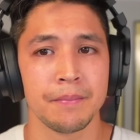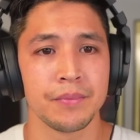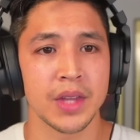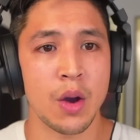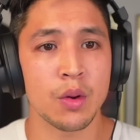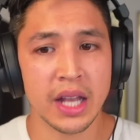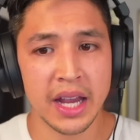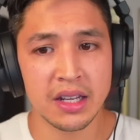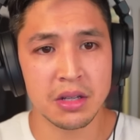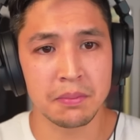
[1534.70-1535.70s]
I would
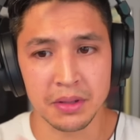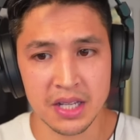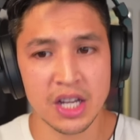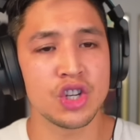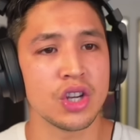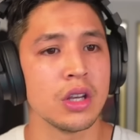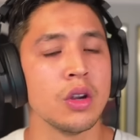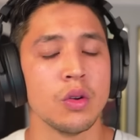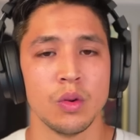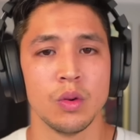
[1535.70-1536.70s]
like to petition
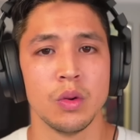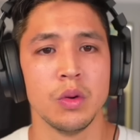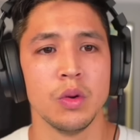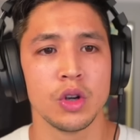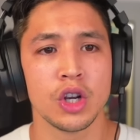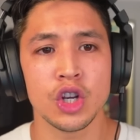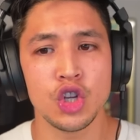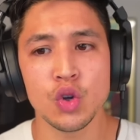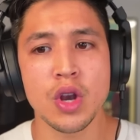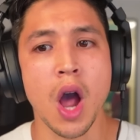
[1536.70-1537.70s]
you. Could
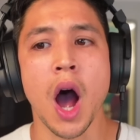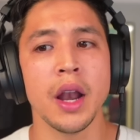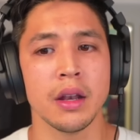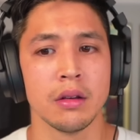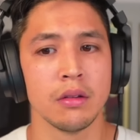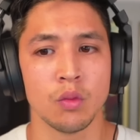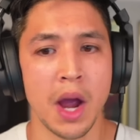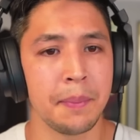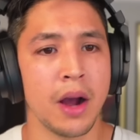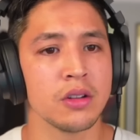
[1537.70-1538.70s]
you not
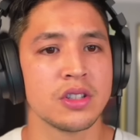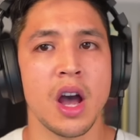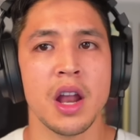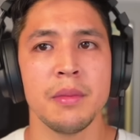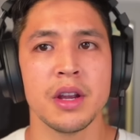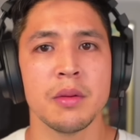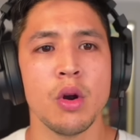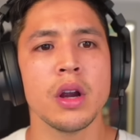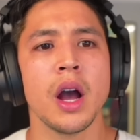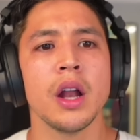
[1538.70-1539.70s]
wipe out Sodom and
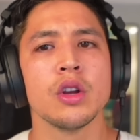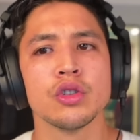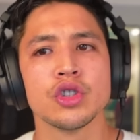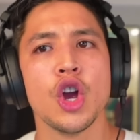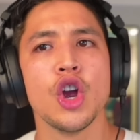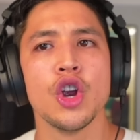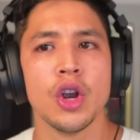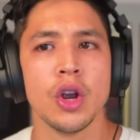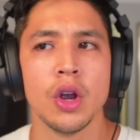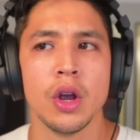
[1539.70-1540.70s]
Gomorrah? God goes,
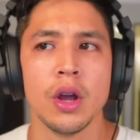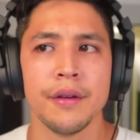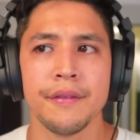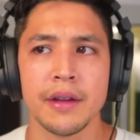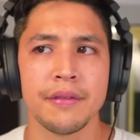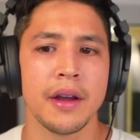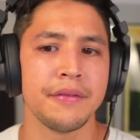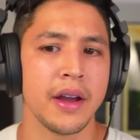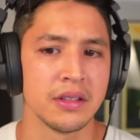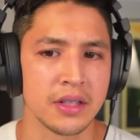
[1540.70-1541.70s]
if I
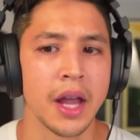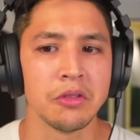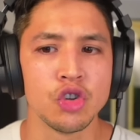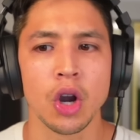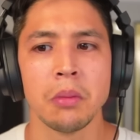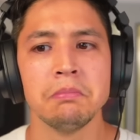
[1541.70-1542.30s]
find 10, sure.